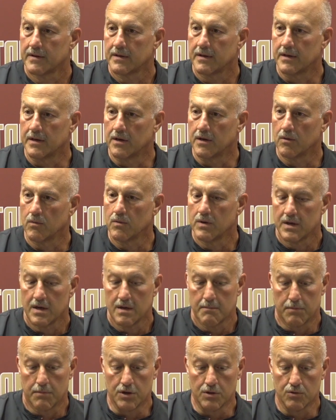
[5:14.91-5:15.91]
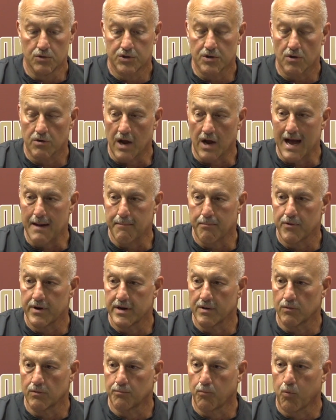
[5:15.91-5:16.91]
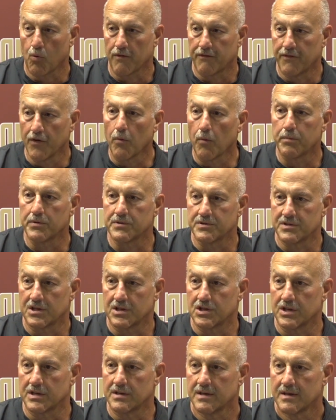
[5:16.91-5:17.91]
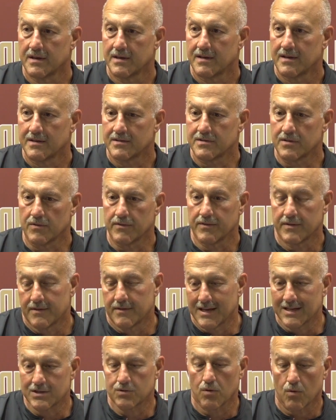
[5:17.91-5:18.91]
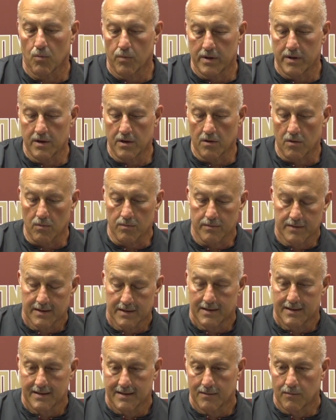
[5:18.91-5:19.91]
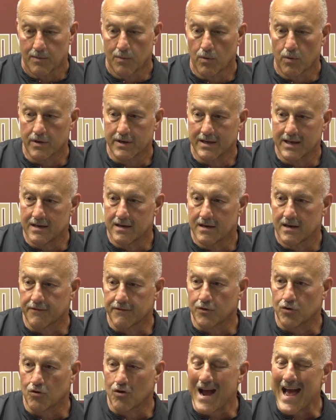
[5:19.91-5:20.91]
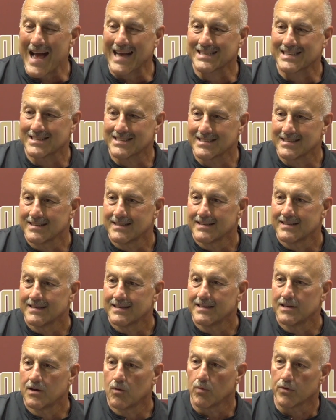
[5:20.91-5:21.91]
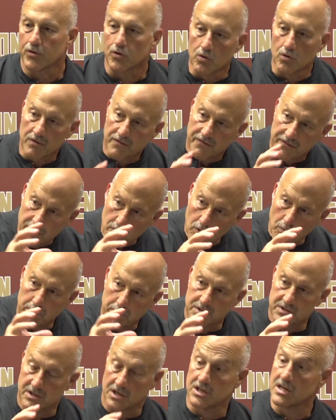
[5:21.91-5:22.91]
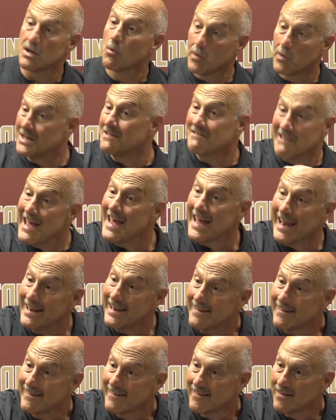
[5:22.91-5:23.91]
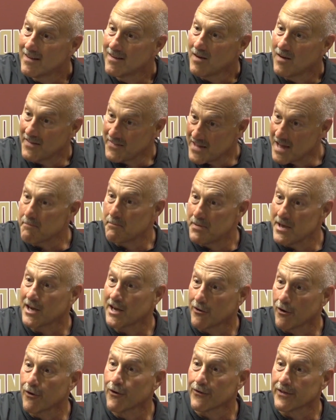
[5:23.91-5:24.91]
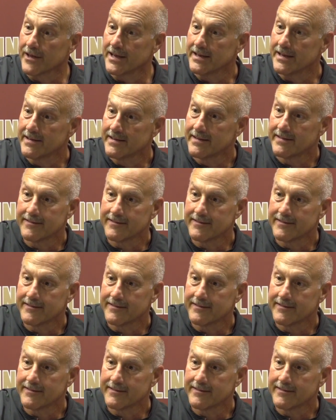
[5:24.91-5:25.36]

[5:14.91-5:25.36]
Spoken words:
you know. But you start operating with poor field position, so, and that's where we, you know, we weren't getting enough cracks, you know, with good field position. And we did on that pick early,